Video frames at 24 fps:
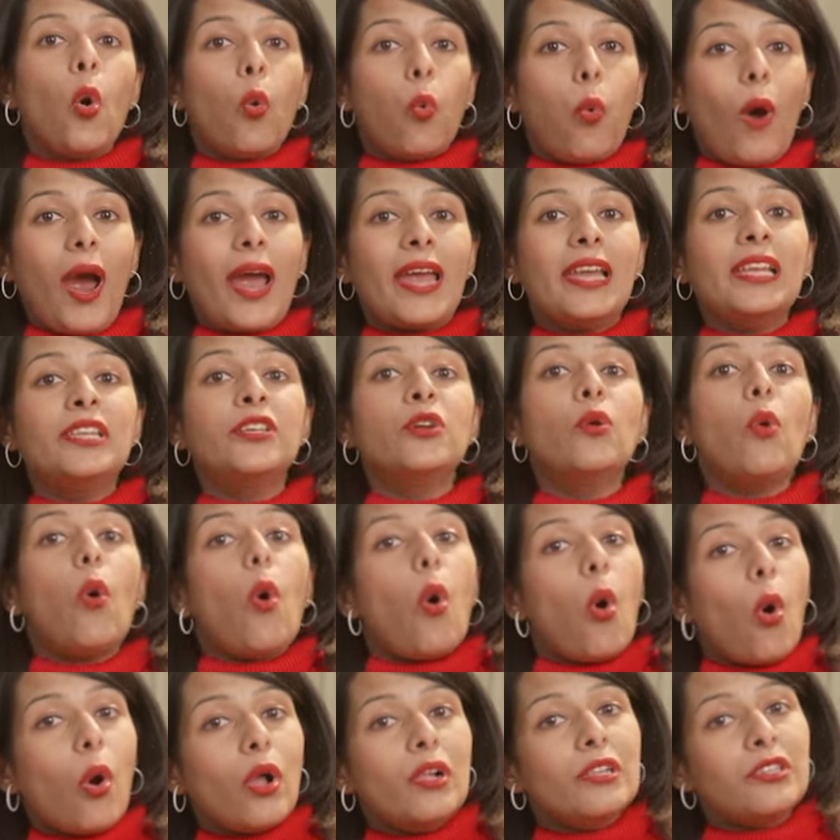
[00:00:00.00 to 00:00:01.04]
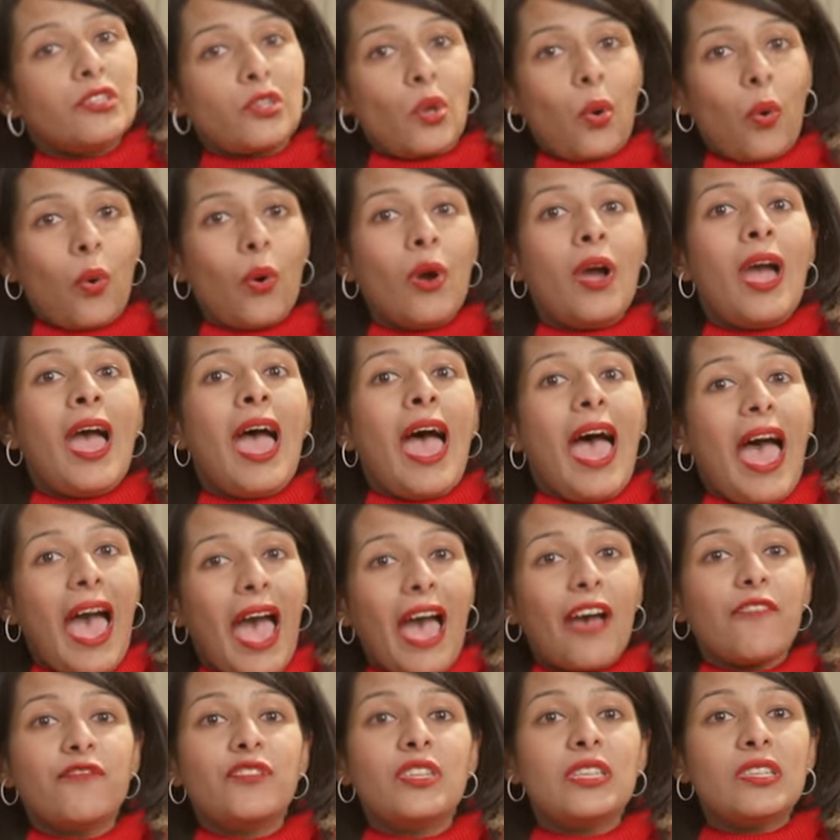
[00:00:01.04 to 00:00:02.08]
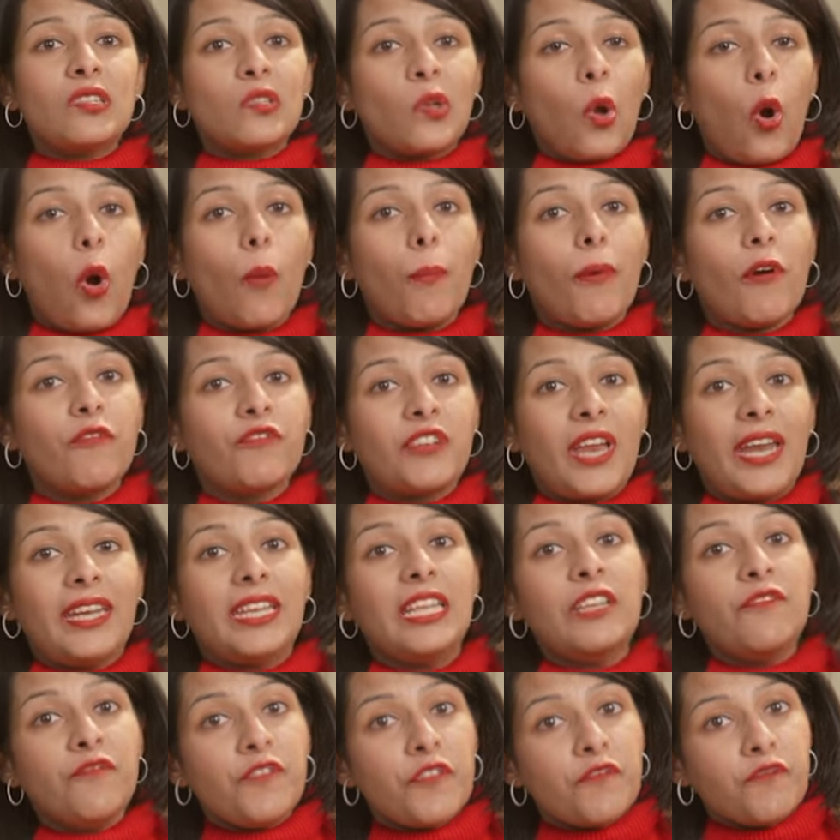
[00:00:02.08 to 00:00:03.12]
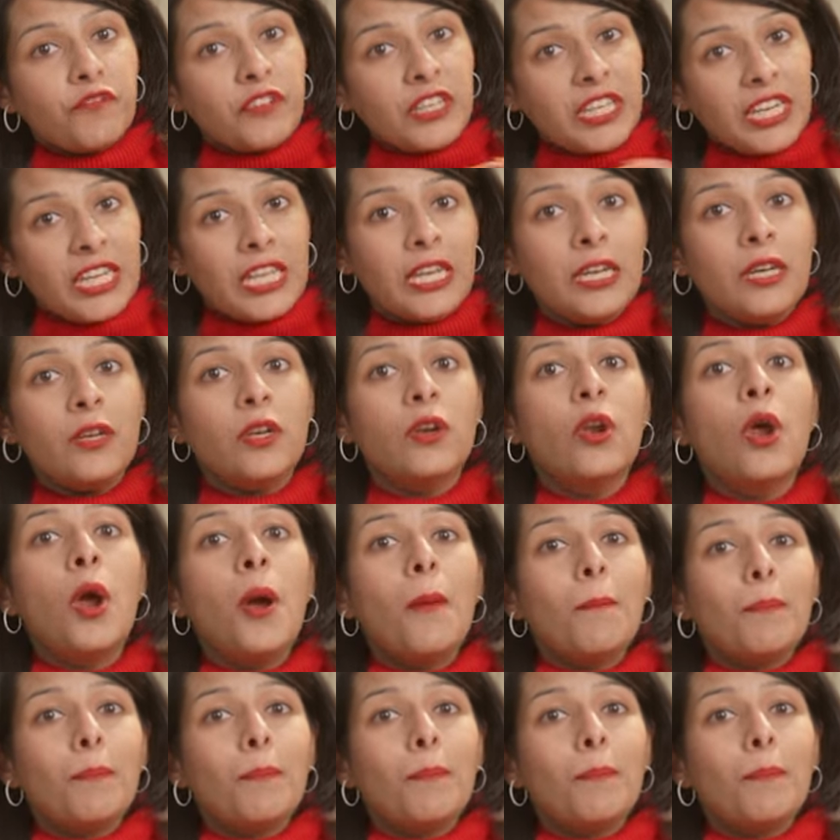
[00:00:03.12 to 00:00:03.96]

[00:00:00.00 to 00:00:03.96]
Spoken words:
while you also have the scope of getting 15%